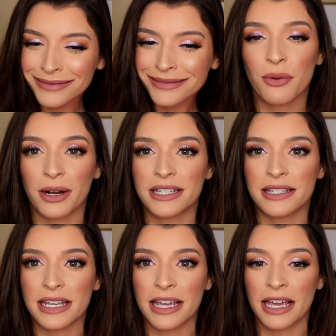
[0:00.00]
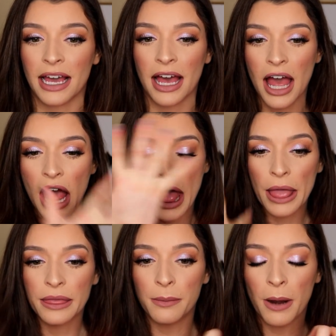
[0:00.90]
If you want to see
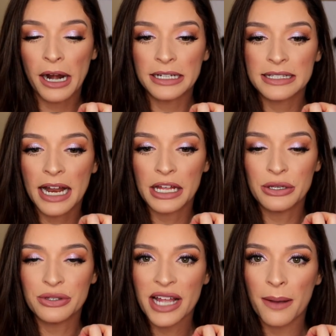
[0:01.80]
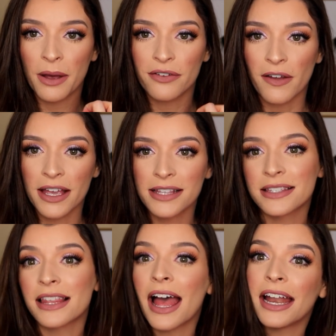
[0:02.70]
the products that I used on my face,
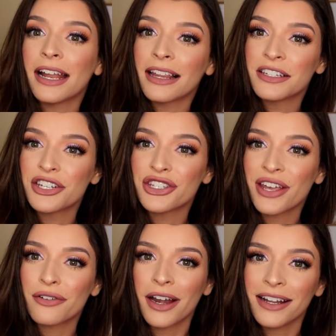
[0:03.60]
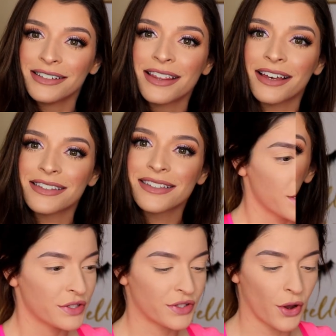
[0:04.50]
then let's just get right into this.
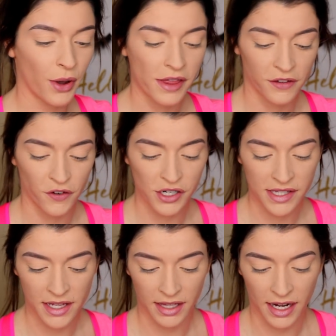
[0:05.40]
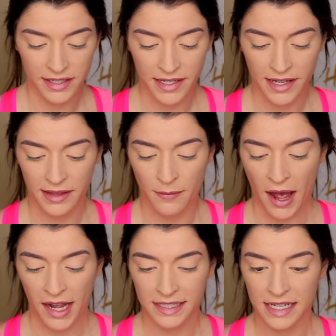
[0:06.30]
So the first thing that I see in the
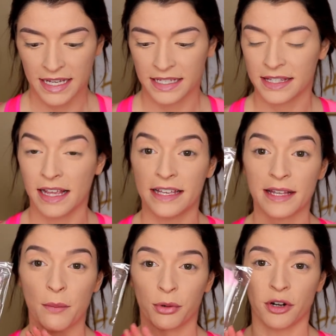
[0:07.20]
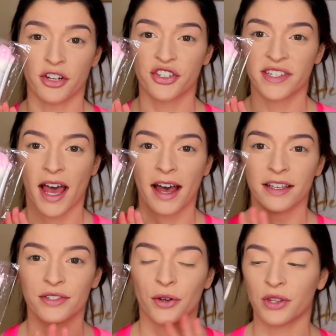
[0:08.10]
box is this brush
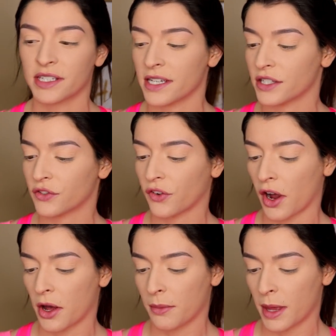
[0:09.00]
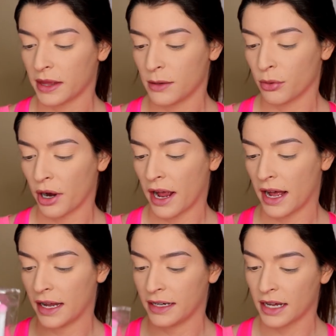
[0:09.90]
set. So this is from the
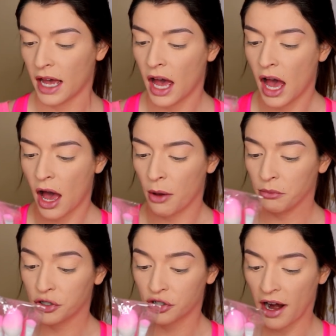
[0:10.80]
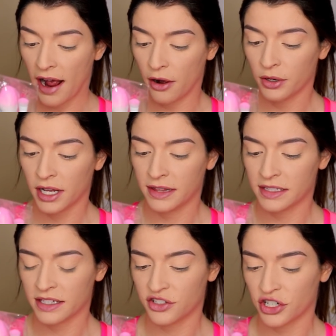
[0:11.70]
brand Crown, and
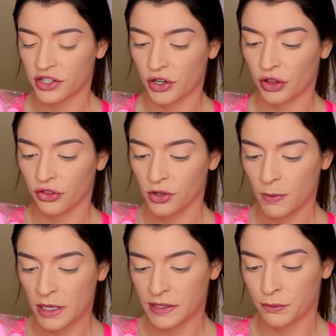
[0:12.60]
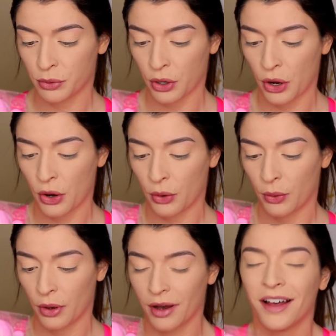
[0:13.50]
this is just their three-piece pro